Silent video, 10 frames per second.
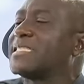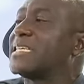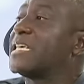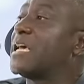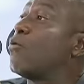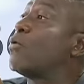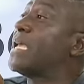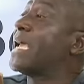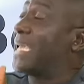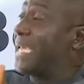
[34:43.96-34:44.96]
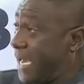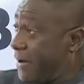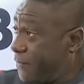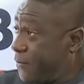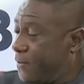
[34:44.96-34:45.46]
I said, we are
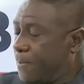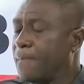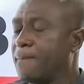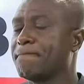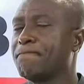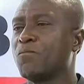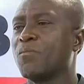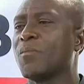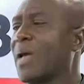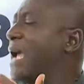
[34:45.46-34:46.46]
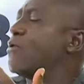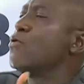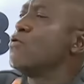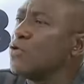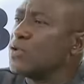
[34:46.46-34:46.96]
careful. I
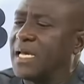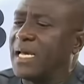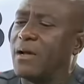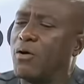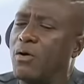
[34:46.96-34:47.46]
don't know, say,